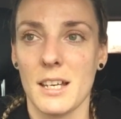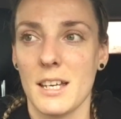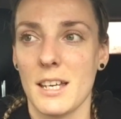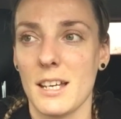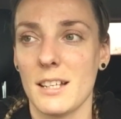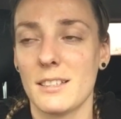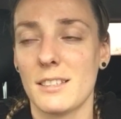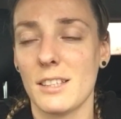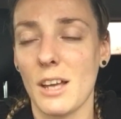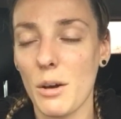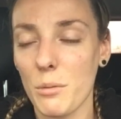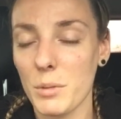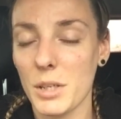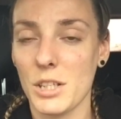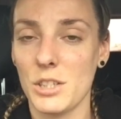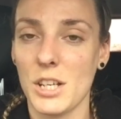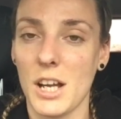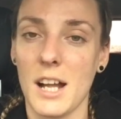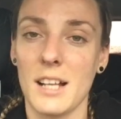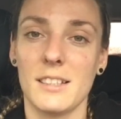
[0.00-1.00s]
He had so
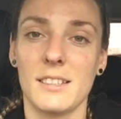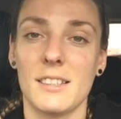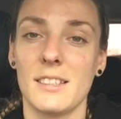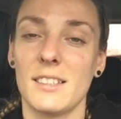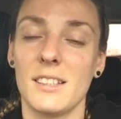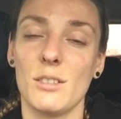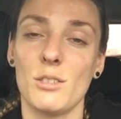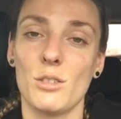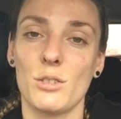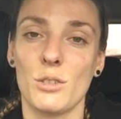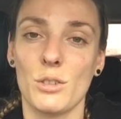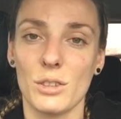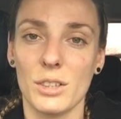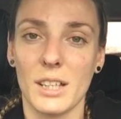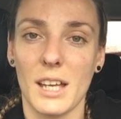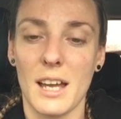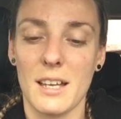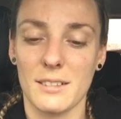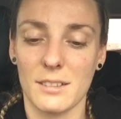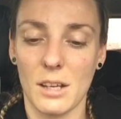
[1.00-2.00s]
many chances, he just
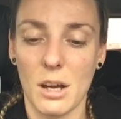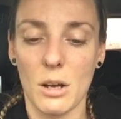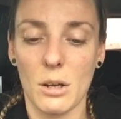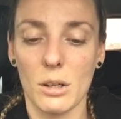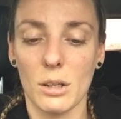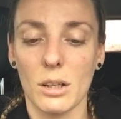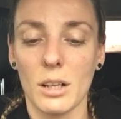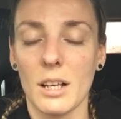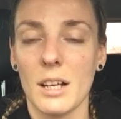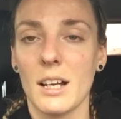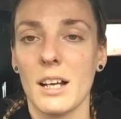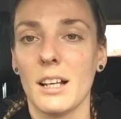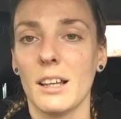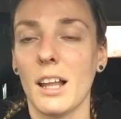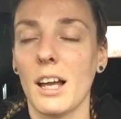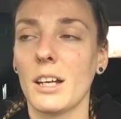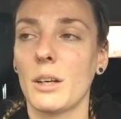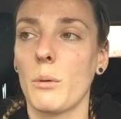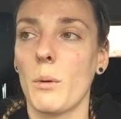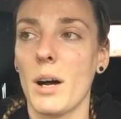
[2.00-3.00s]
couldn't get his goal.
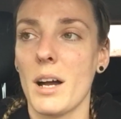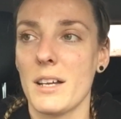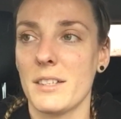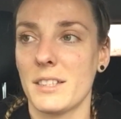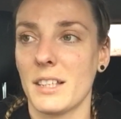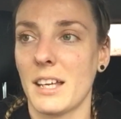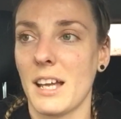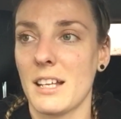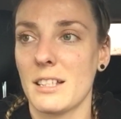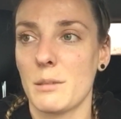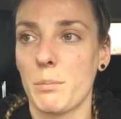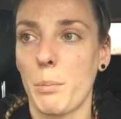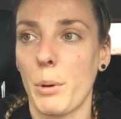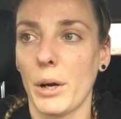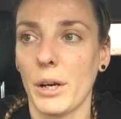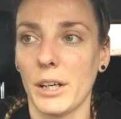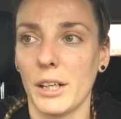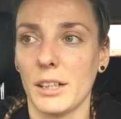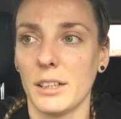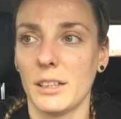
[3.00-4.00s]
Likewise against
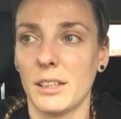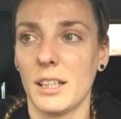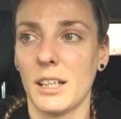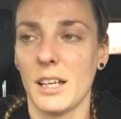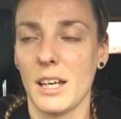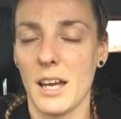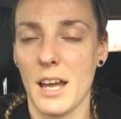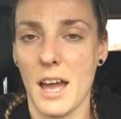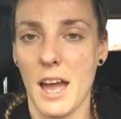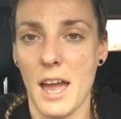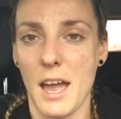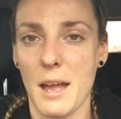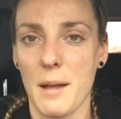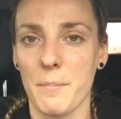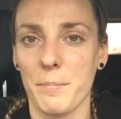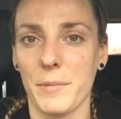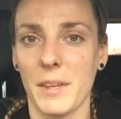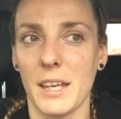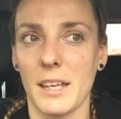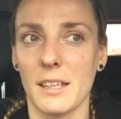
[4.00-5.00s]
Perth
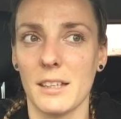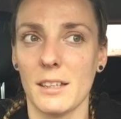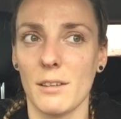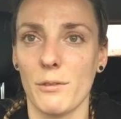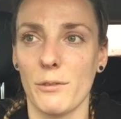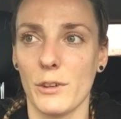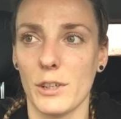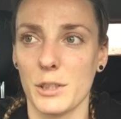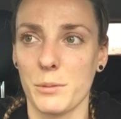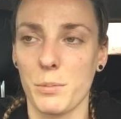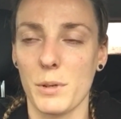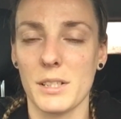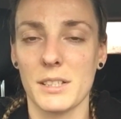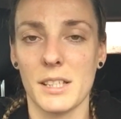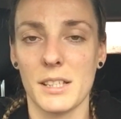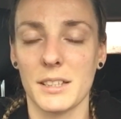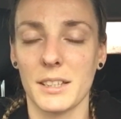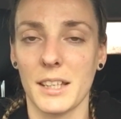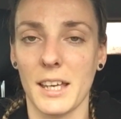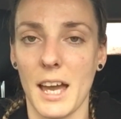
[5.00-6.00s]
in the first
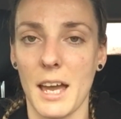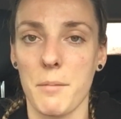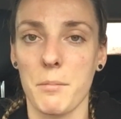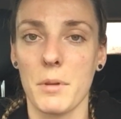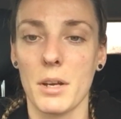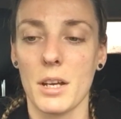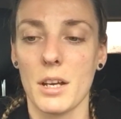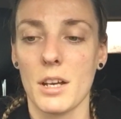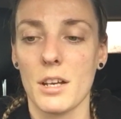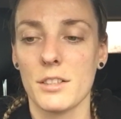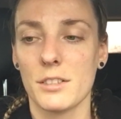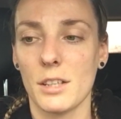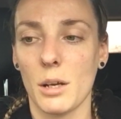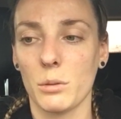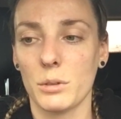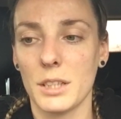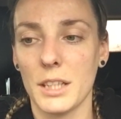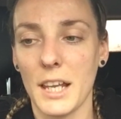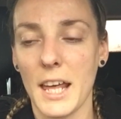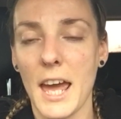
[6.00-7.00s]
preseason game.
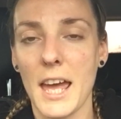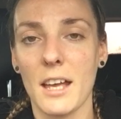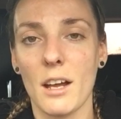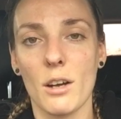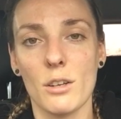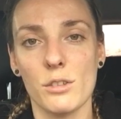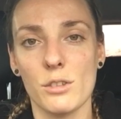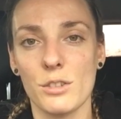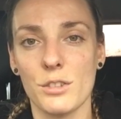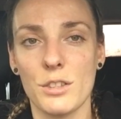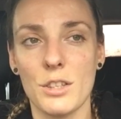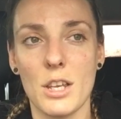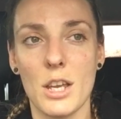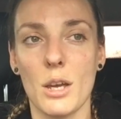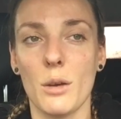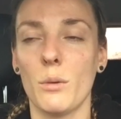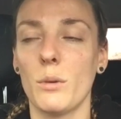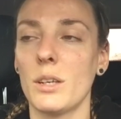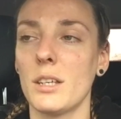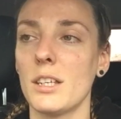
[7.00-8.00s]
So today, I just
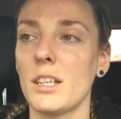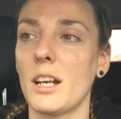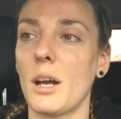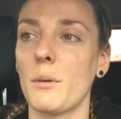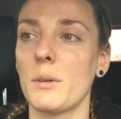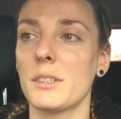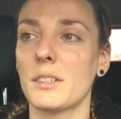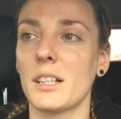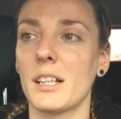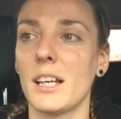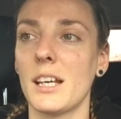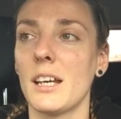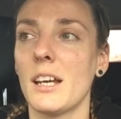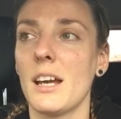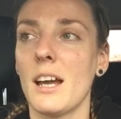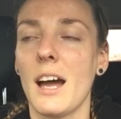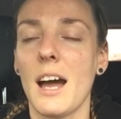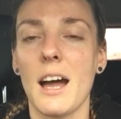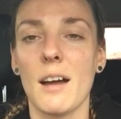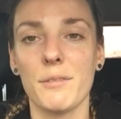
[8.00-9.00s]
knew, you know, he's going to
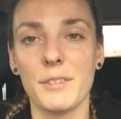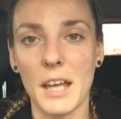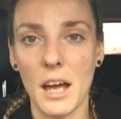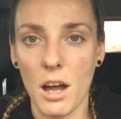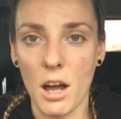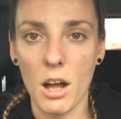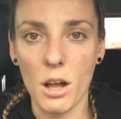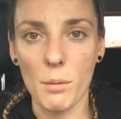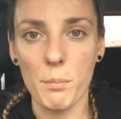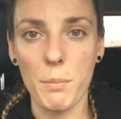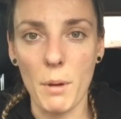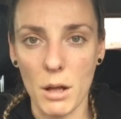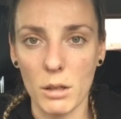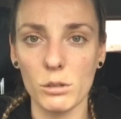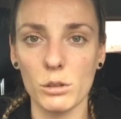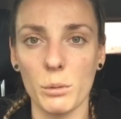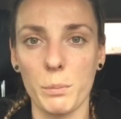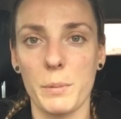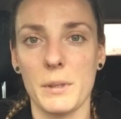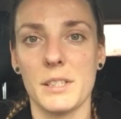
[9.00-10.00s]
have that all
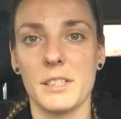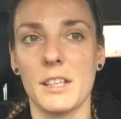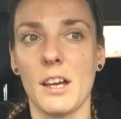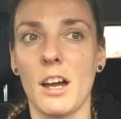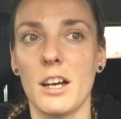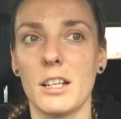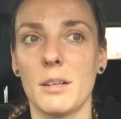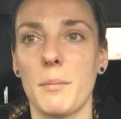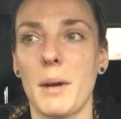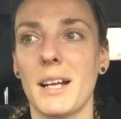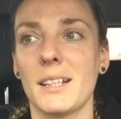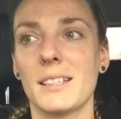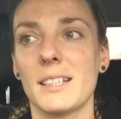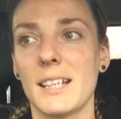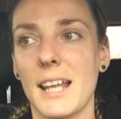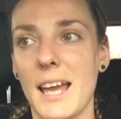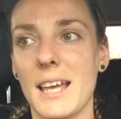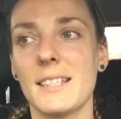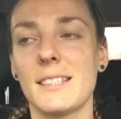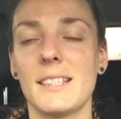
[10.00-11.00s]
bottled up inside him, and
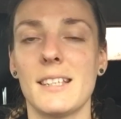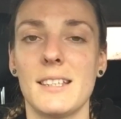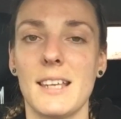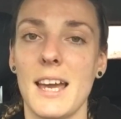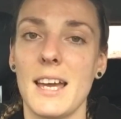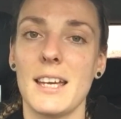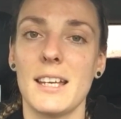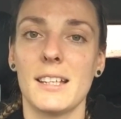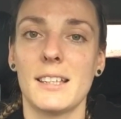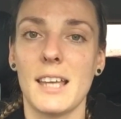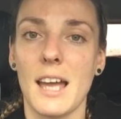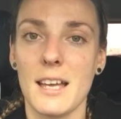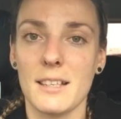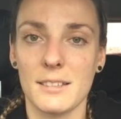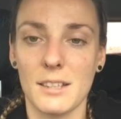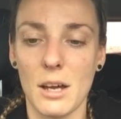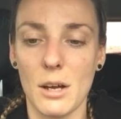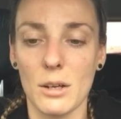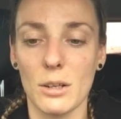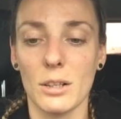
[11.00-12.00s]
today is the day he'd get
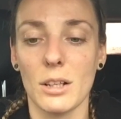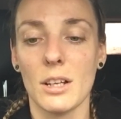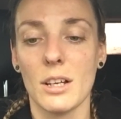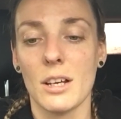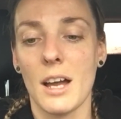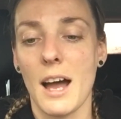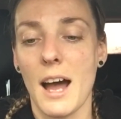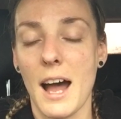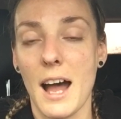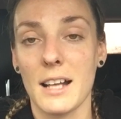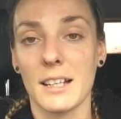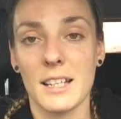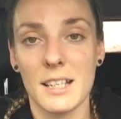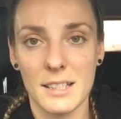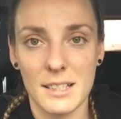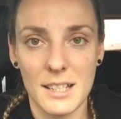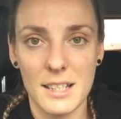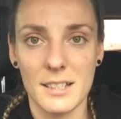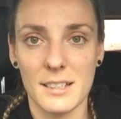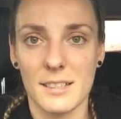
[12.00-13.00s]
his goal, and
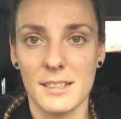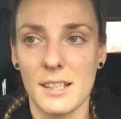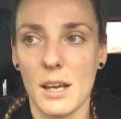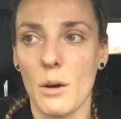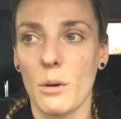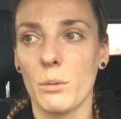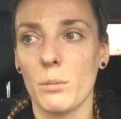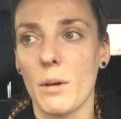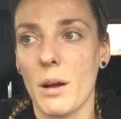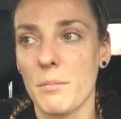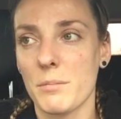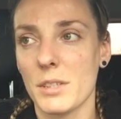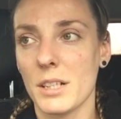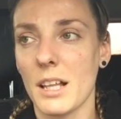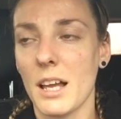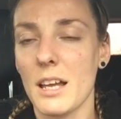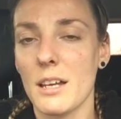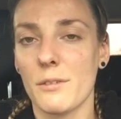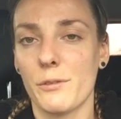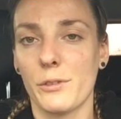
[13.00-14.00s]
he did. So I'm
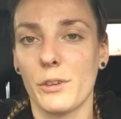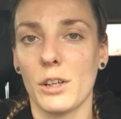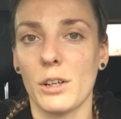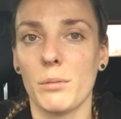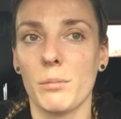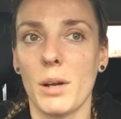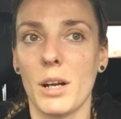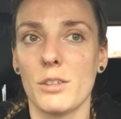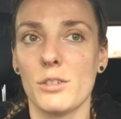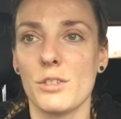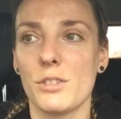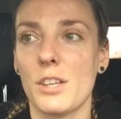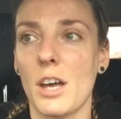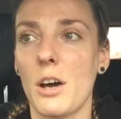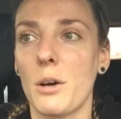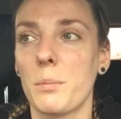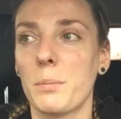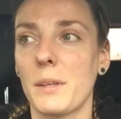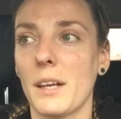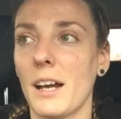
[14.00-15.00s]
delighted for him. I just
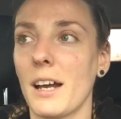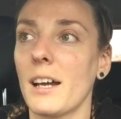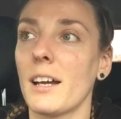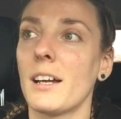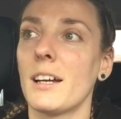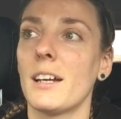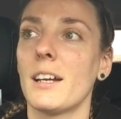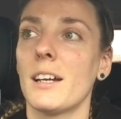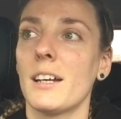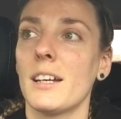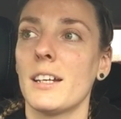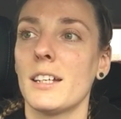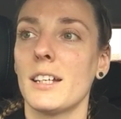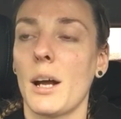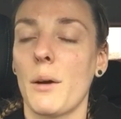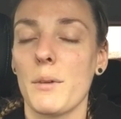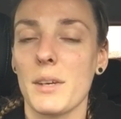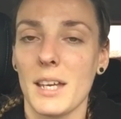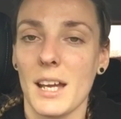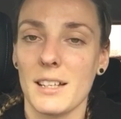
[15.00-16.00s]
hope that, you
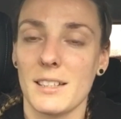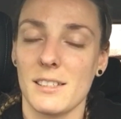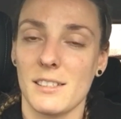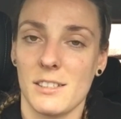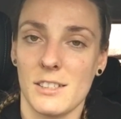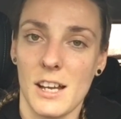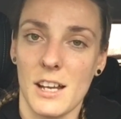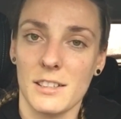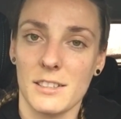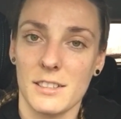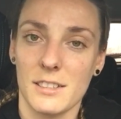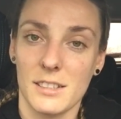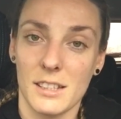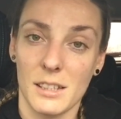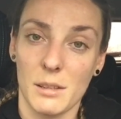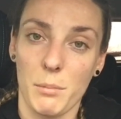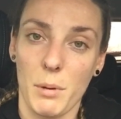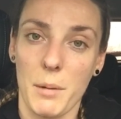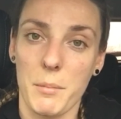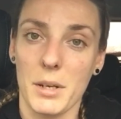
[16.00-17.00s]
know, he gets his chances
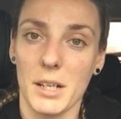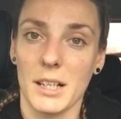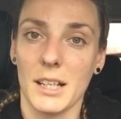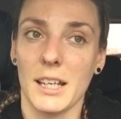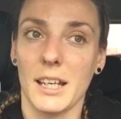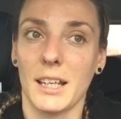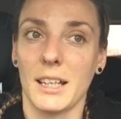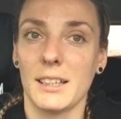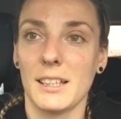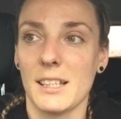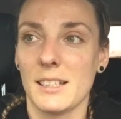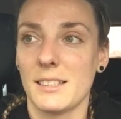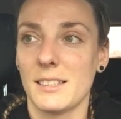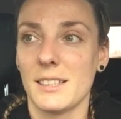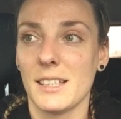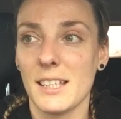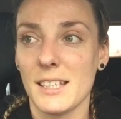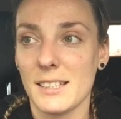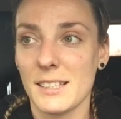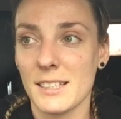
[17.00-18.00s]
in the Premier League this
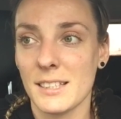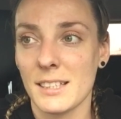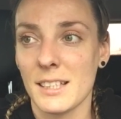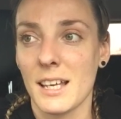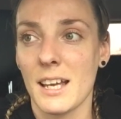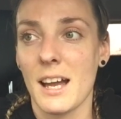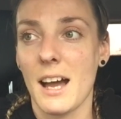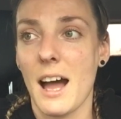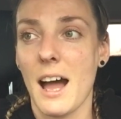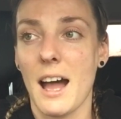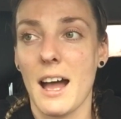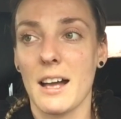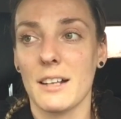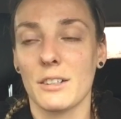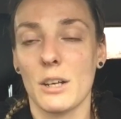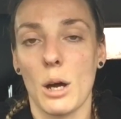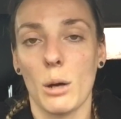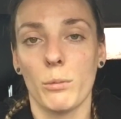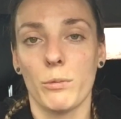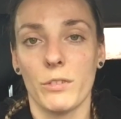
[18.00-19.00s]
season,
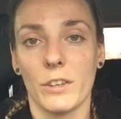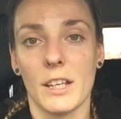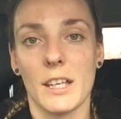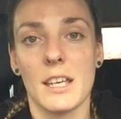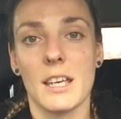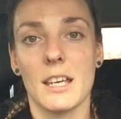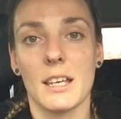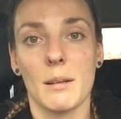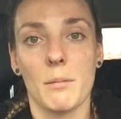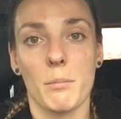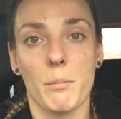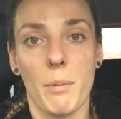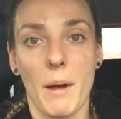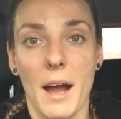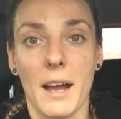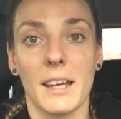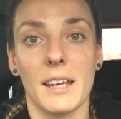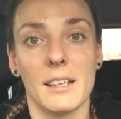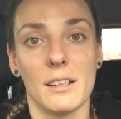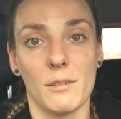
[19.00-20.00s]
and hopefully he can
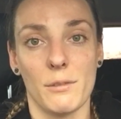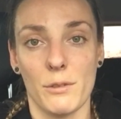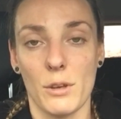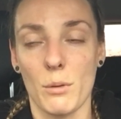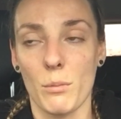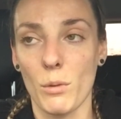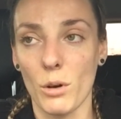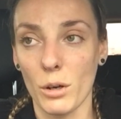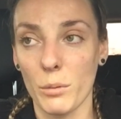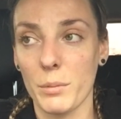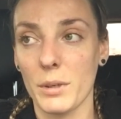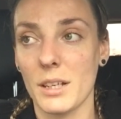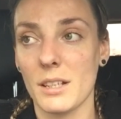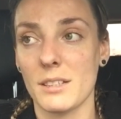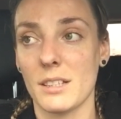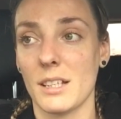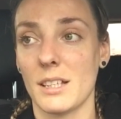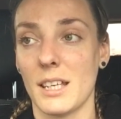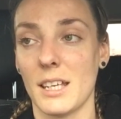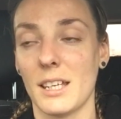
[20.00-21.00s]
bang in a few more,
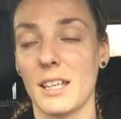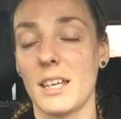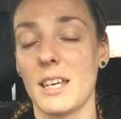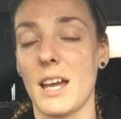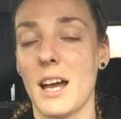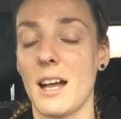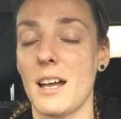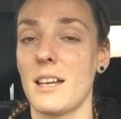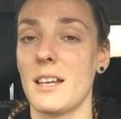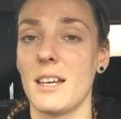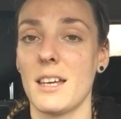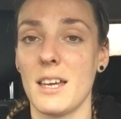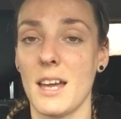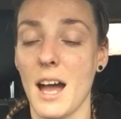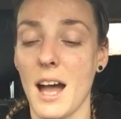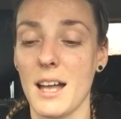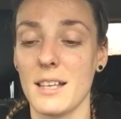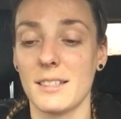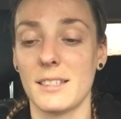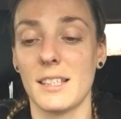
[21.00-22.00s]
because I think he
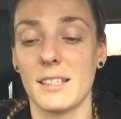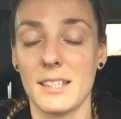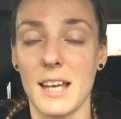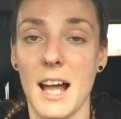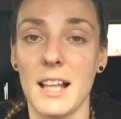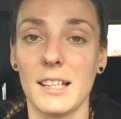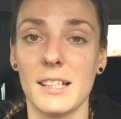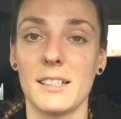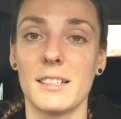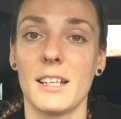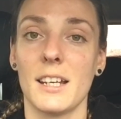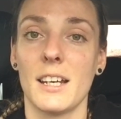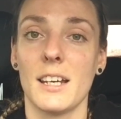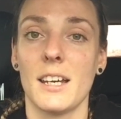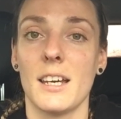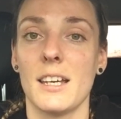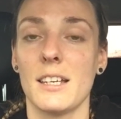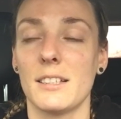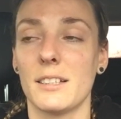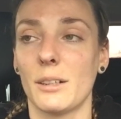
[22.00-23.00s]
has the talent.
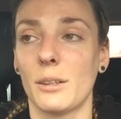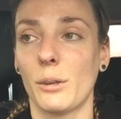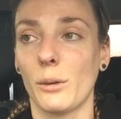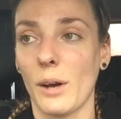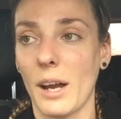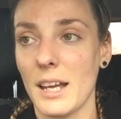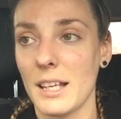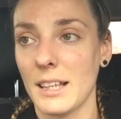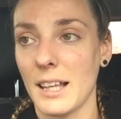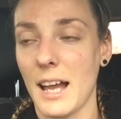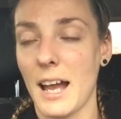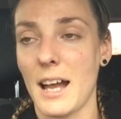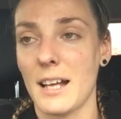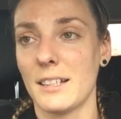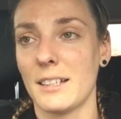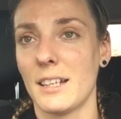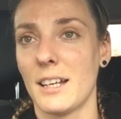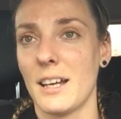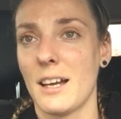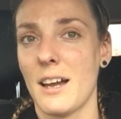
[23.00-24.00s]
He's a great
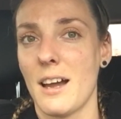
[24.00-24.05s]
lad,